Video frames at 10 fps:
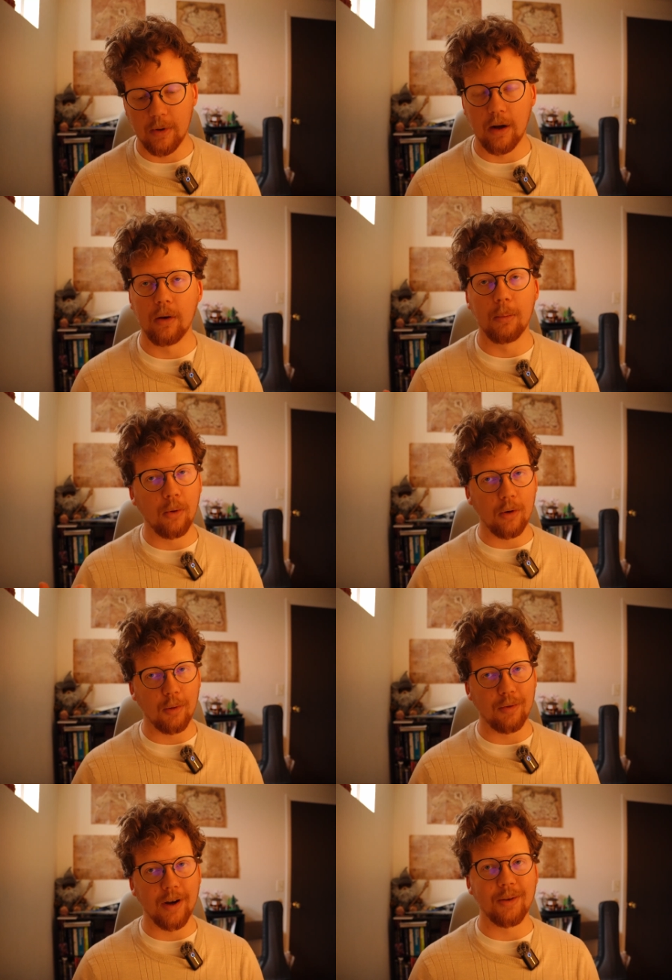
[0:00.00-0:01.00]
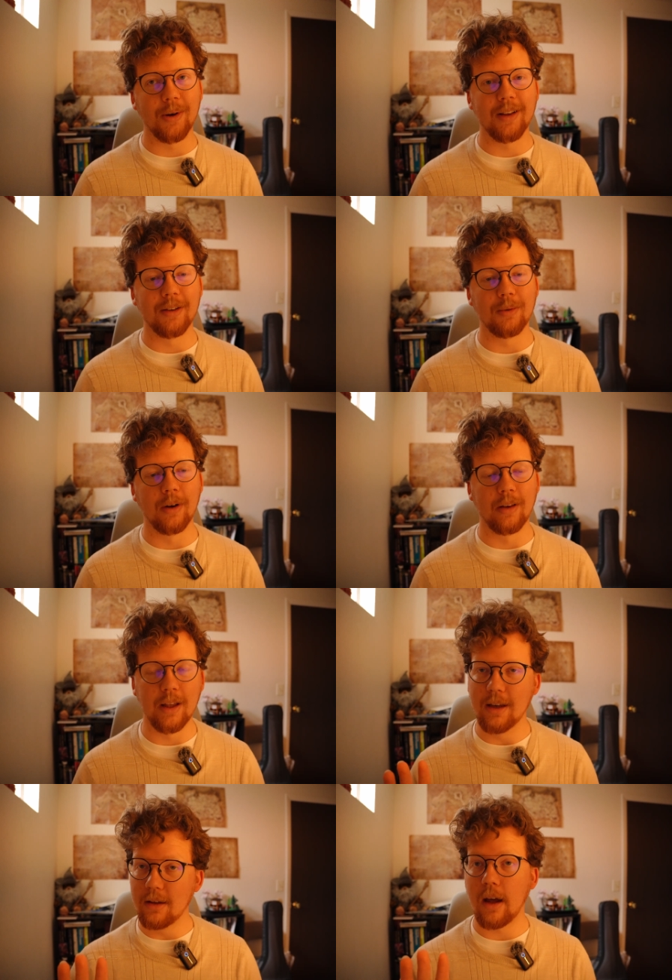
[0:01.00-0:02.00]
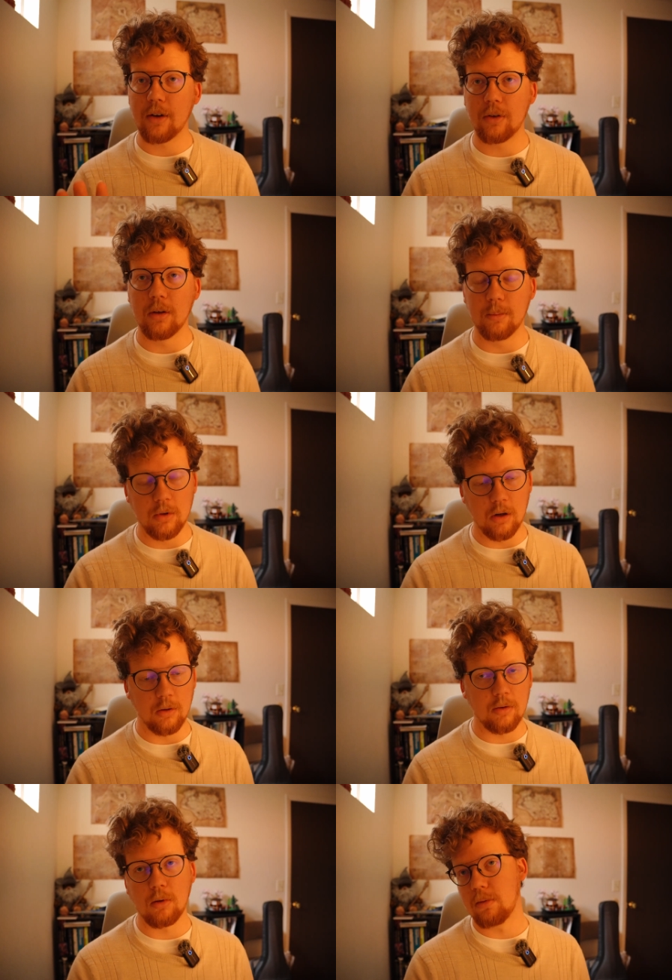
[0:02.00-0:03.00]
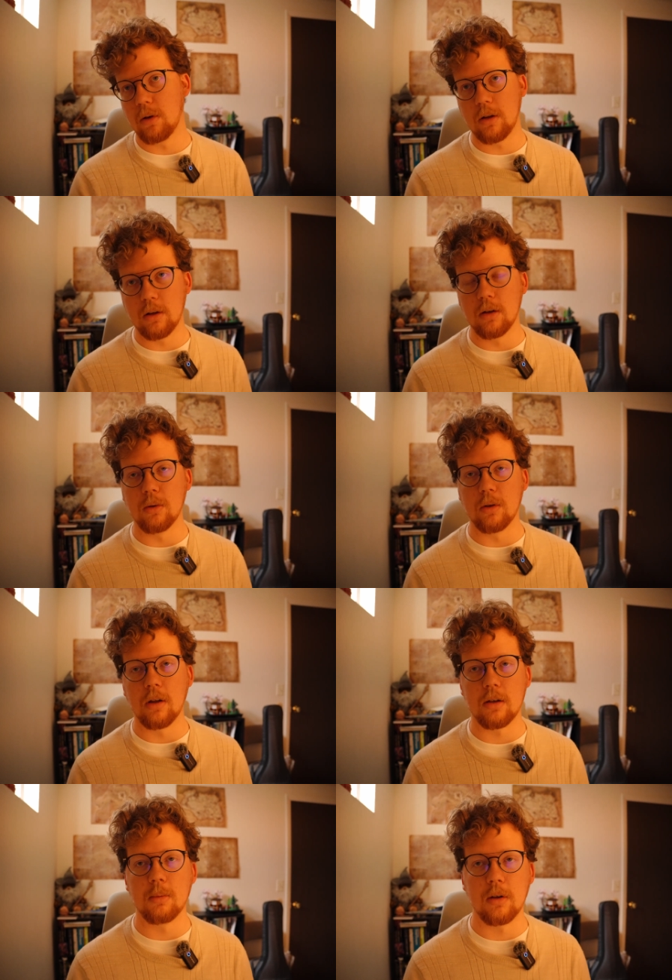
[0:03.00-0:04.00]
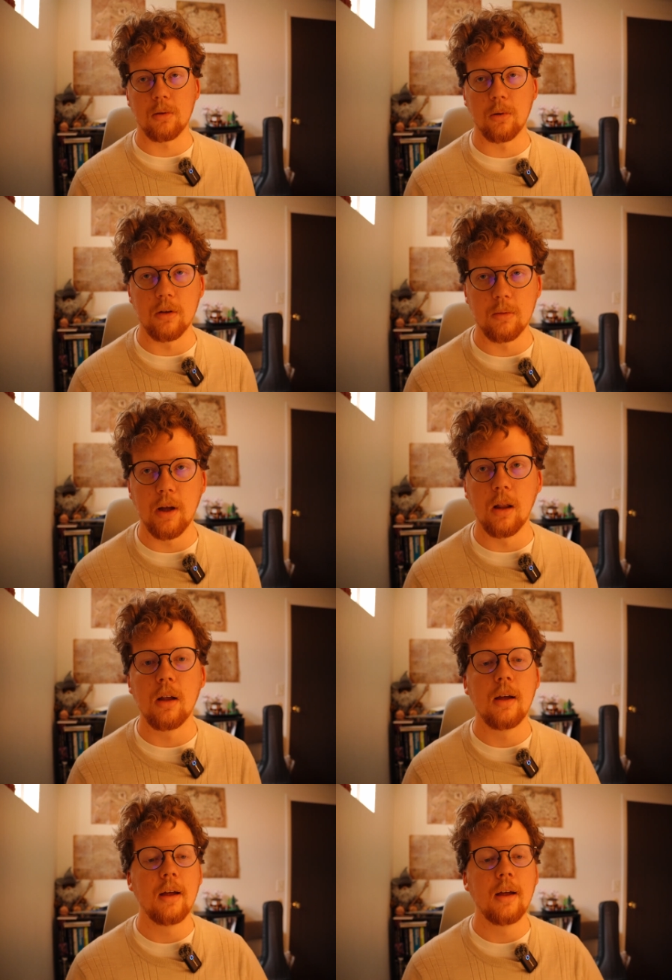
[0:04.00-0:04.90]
Now, an important refrain throughout this one that is actually, you know, it's referenced in the Old Testament story as well.